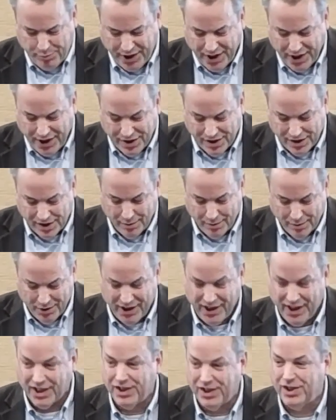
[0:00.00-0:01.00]
peace,
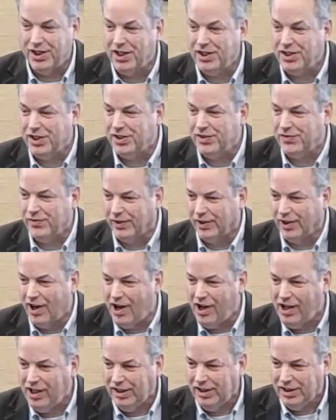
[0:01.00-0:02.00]
liberty, and justice for
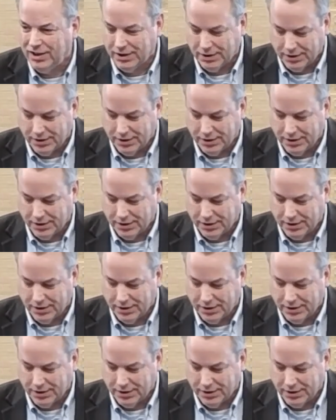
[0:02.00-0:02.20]
all?